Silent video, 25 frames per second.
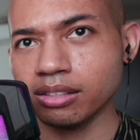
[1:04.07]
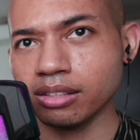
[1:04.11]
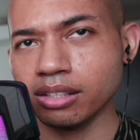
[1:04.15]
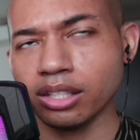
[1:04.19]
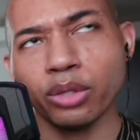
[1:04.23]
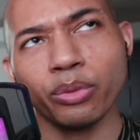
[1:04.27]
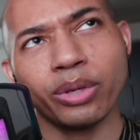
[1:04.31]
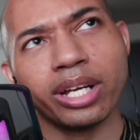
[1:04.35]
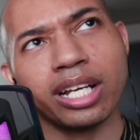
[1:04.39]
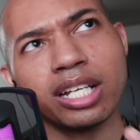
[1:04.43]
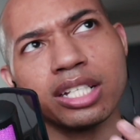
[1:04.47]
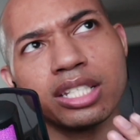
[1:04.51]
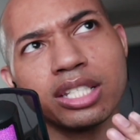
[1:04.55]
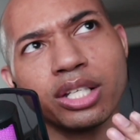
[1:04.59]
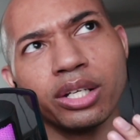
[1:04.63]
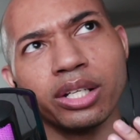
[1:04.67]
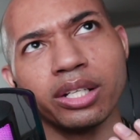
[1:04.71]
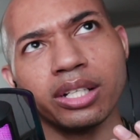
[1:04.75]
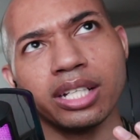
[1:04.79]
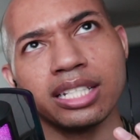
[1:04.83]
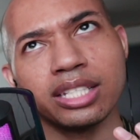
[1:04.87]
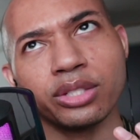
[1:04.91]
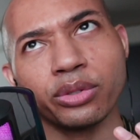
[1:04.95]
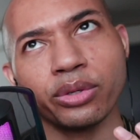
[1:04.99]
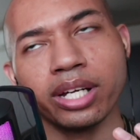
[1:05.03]
No, wait, I saw on
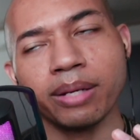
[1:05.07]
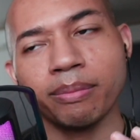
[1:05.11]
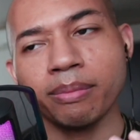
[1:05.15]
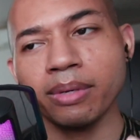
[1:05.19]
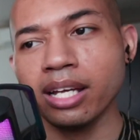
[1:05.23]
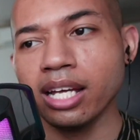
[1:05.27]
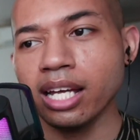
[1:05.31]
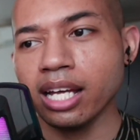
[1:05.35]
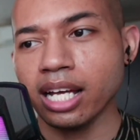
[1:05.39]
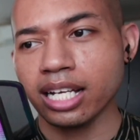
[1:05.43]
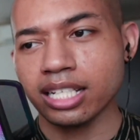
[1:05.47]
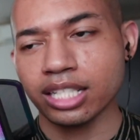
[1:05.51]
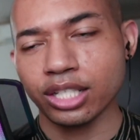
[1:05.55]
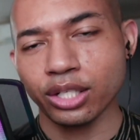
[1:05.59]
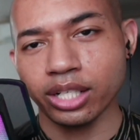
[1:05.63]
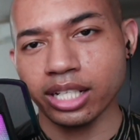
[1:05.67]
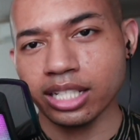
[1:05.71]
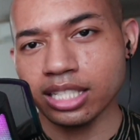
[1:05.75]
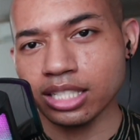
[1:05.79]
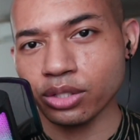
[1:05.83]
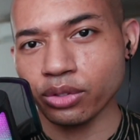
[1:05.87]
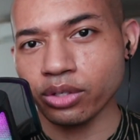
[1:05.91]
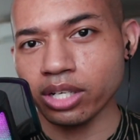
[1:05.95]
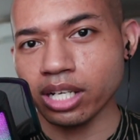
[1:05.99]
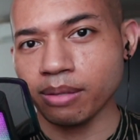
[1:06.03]

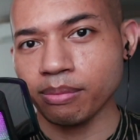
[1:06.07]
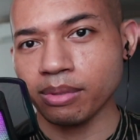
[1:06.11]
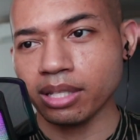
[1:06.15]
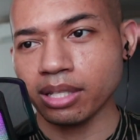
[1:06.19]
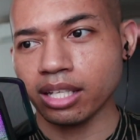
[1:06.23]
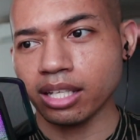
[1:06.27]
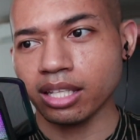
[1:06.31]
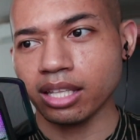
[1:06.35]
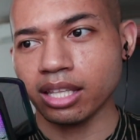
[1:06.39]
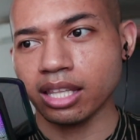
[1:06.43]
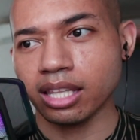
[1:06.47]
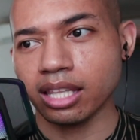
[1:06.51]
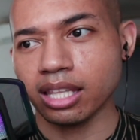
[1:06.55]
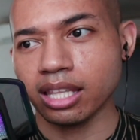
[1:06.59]
Instagram that